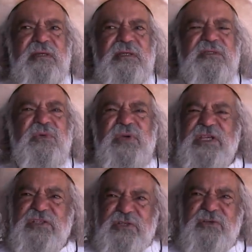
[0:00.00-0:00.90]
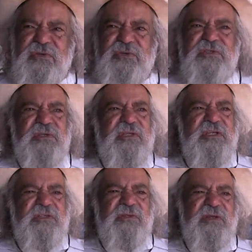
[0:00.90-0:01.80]
as quick as you could so
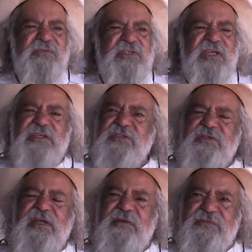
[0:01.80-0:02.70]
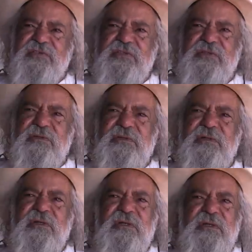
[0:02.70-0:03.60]
that it could have a chance to comfort you.
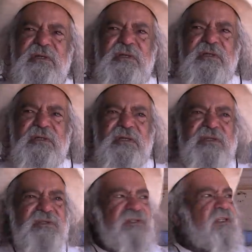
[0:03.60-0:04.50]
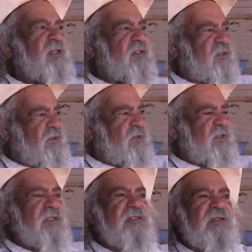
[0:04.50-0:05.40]
And you did it through these